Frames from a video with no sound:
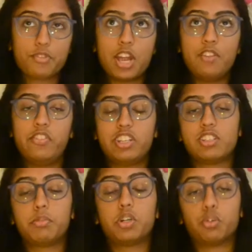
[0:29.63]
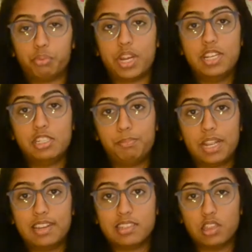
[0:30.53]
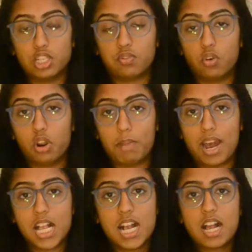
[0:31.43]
I have linked some great debates in this format